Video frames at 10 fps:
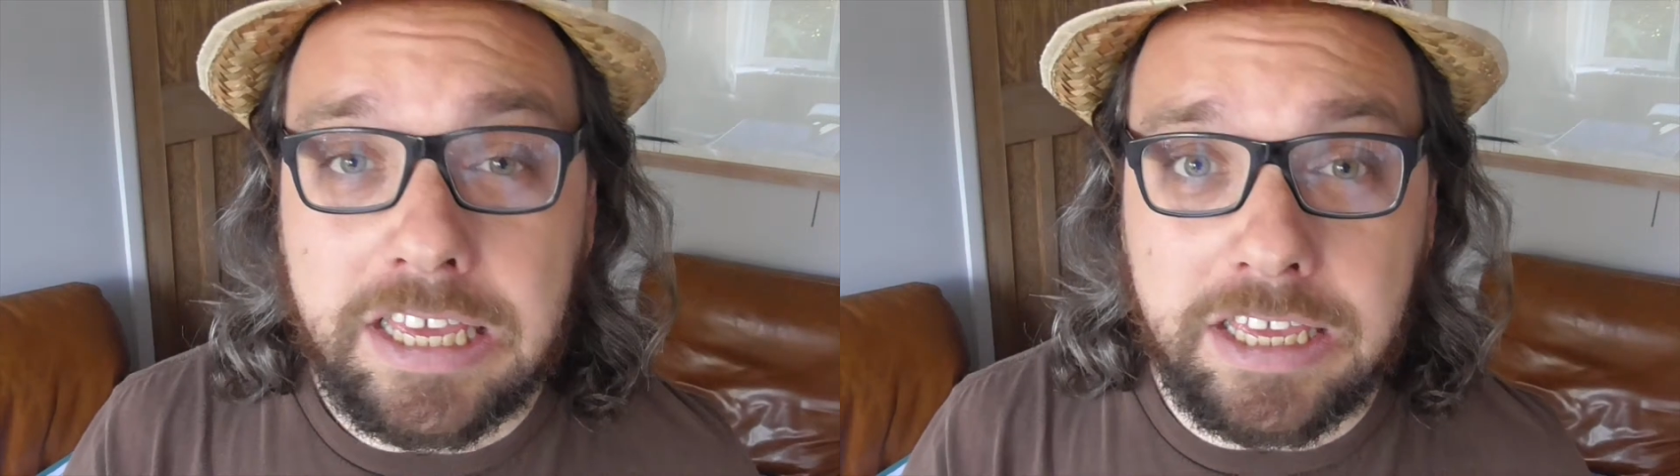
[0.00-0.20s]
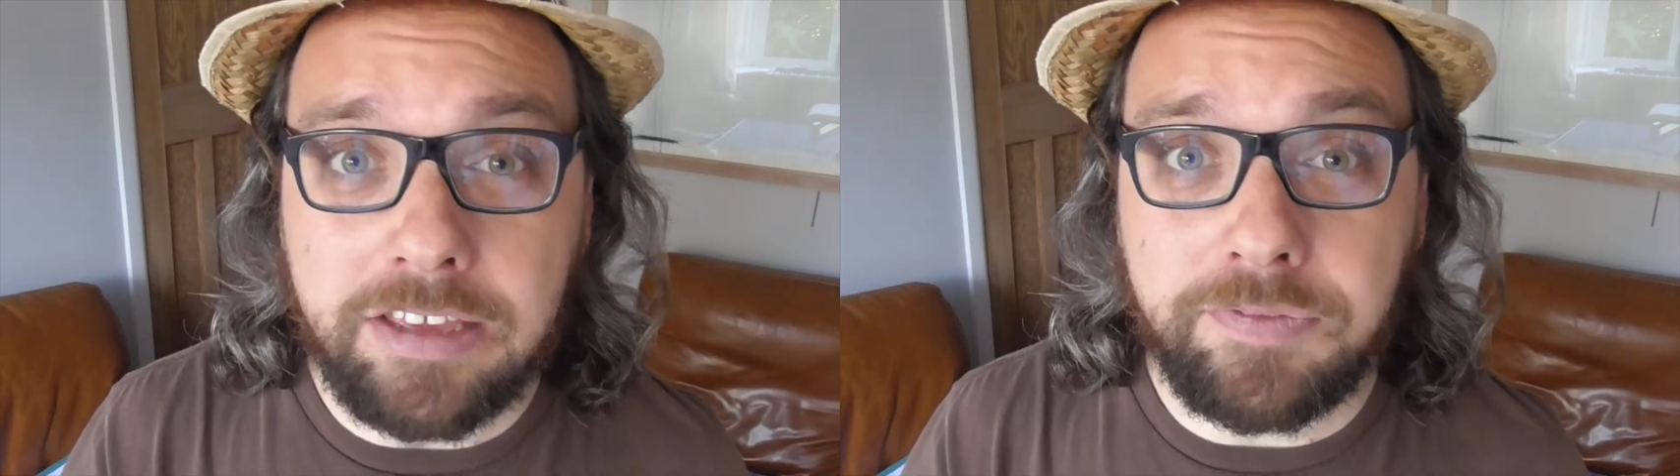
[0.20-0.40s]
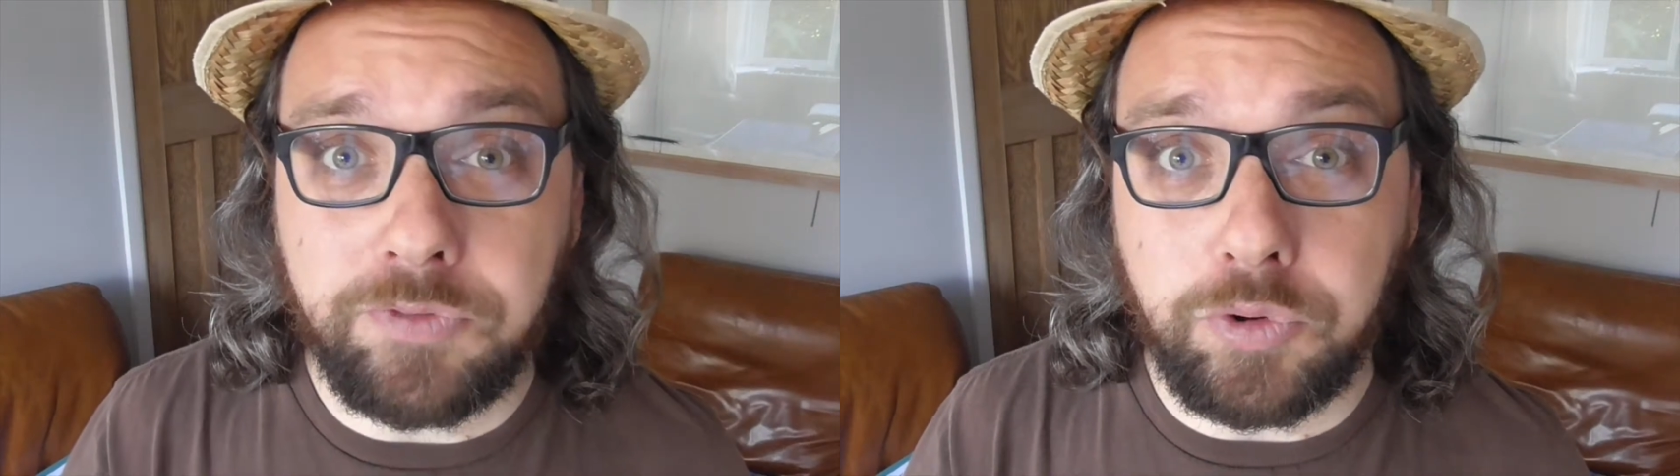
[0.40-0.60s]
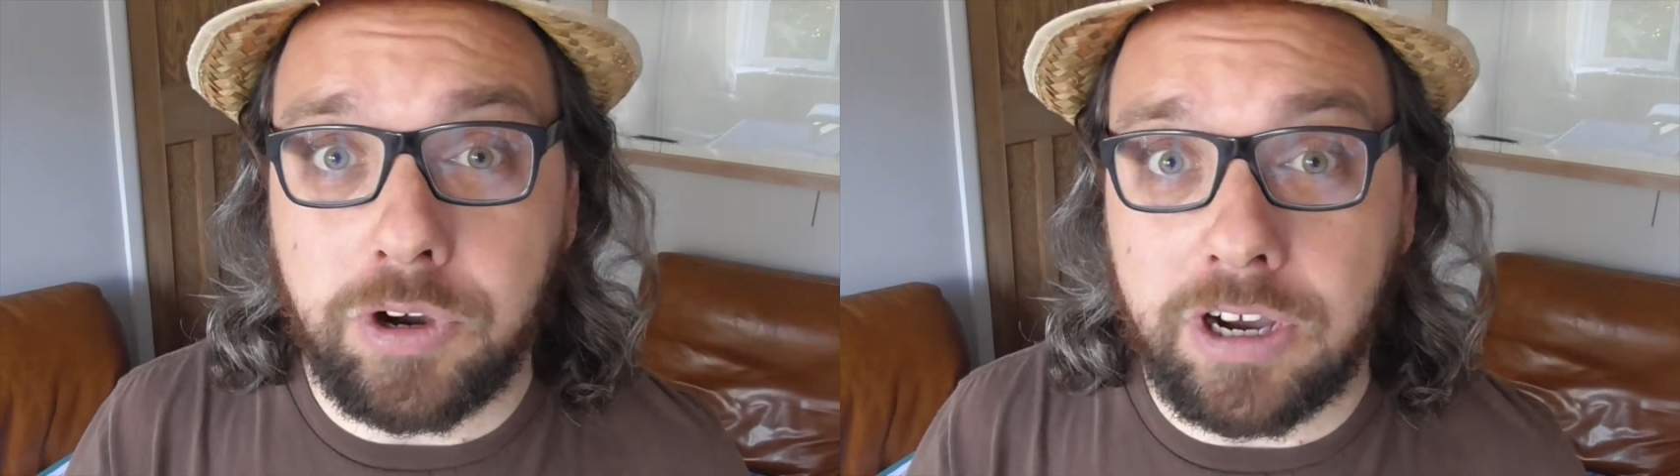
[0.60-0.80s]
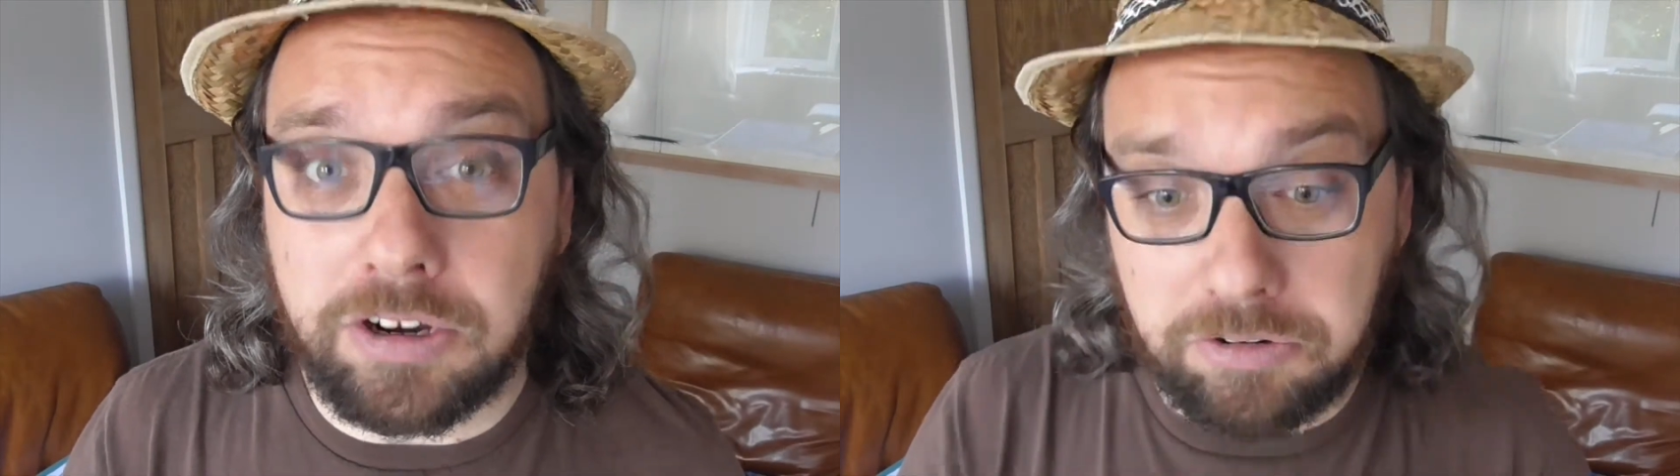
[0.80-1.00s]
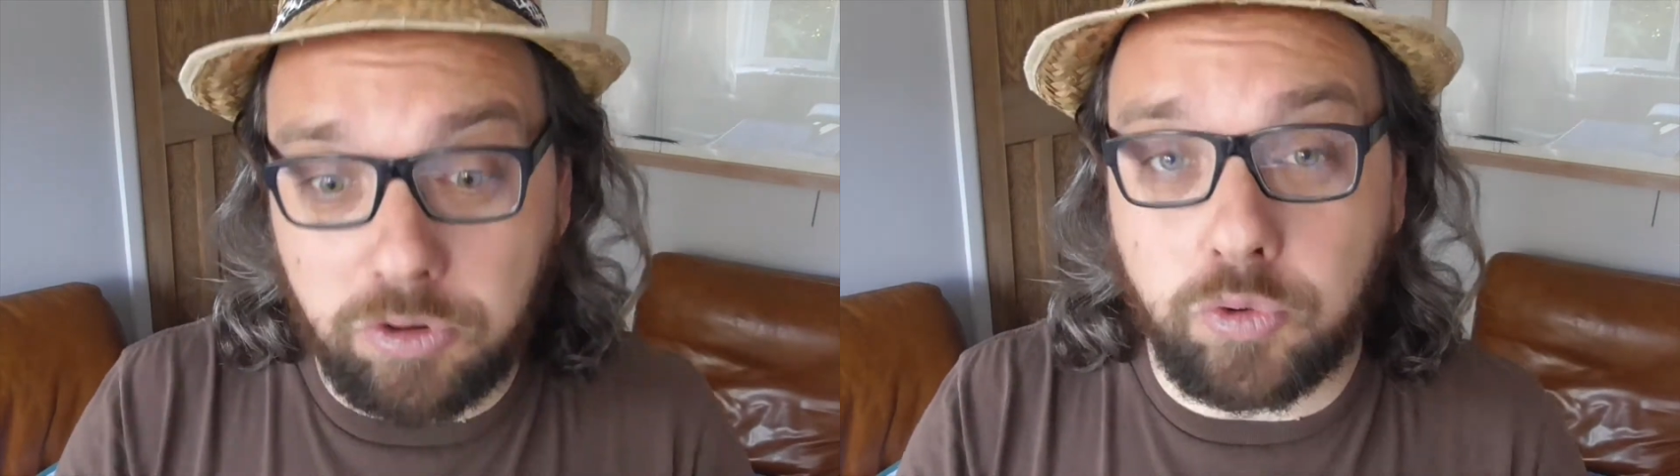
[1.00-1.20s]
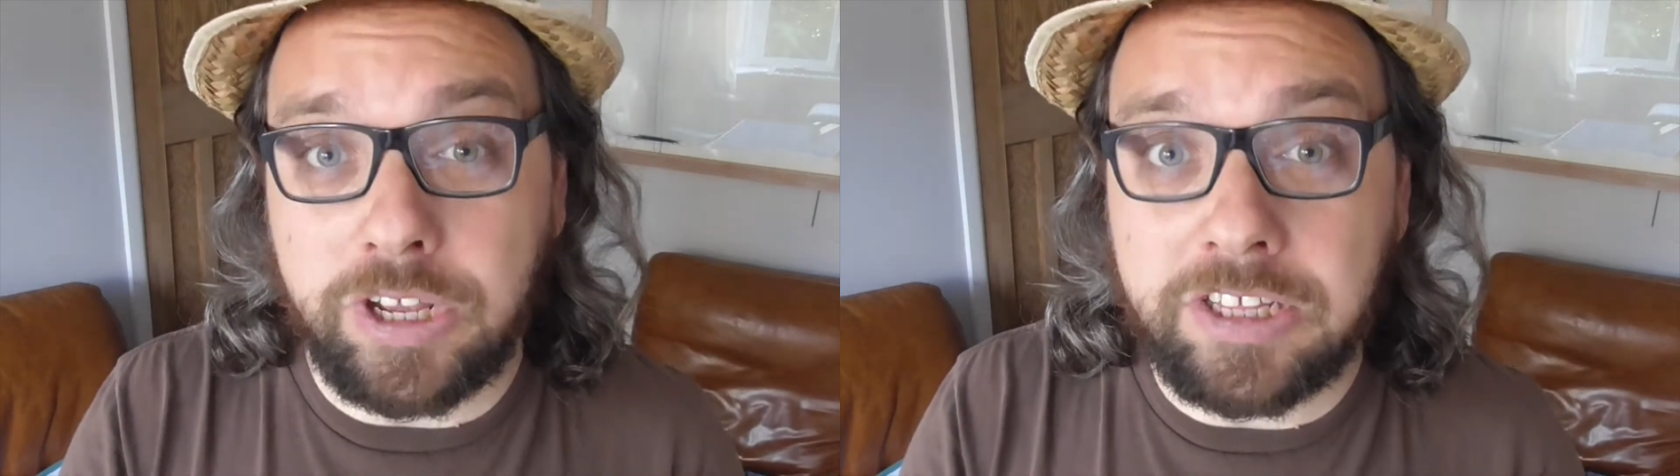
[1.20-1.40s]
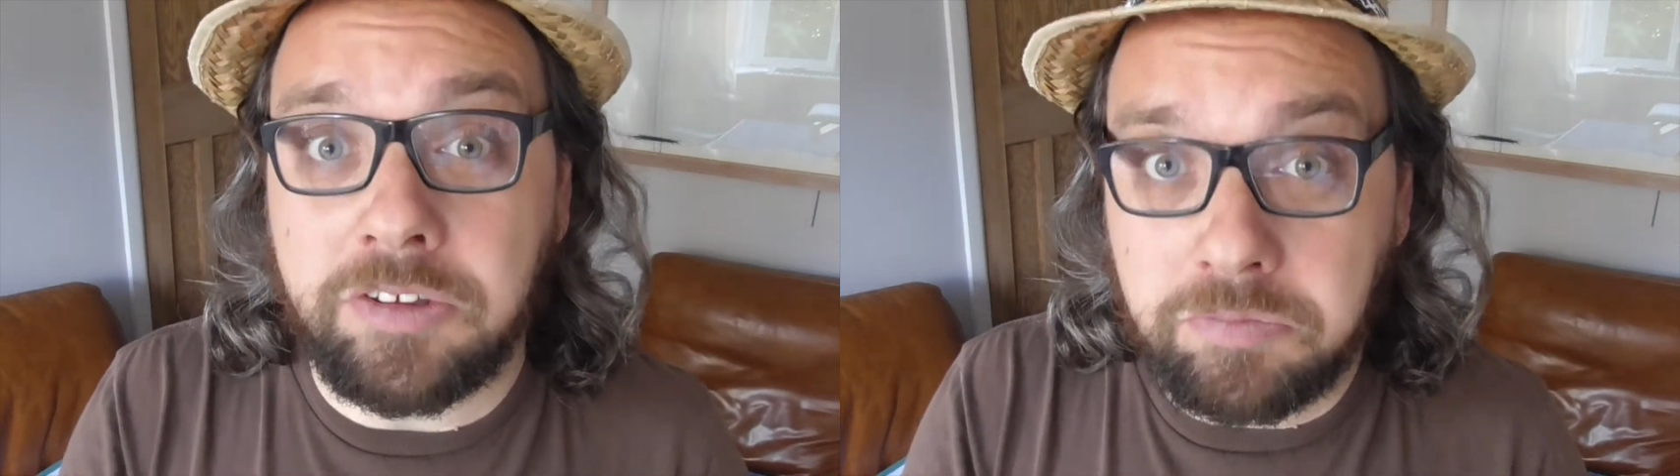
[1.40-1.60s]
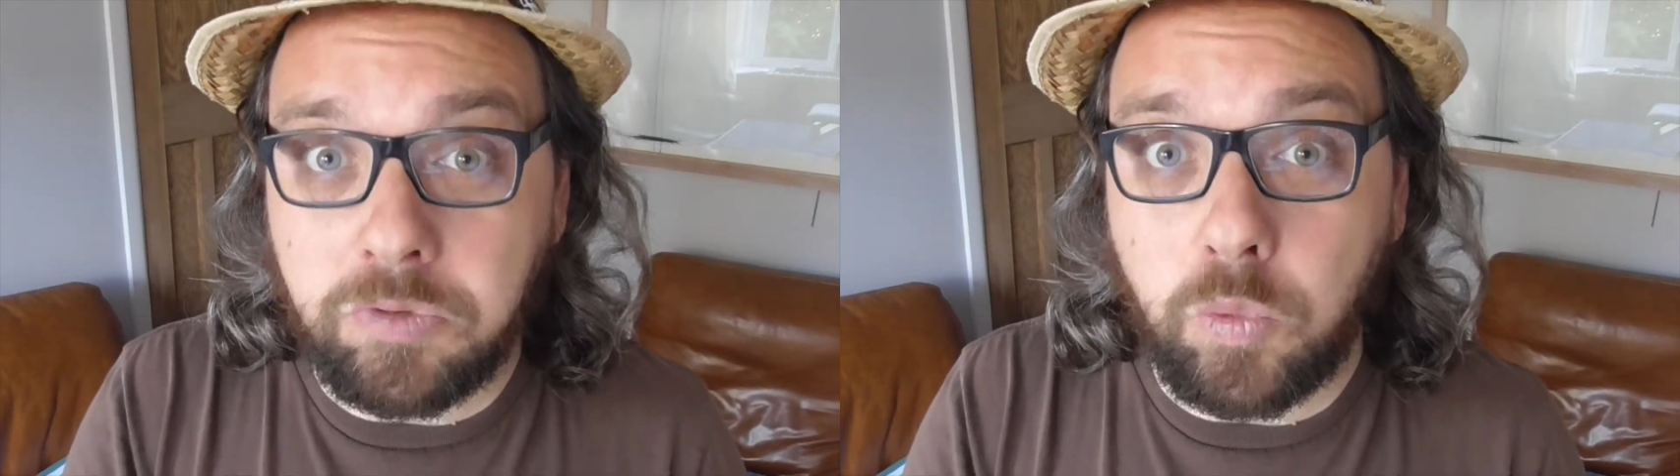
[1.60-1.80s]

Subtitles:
if you are already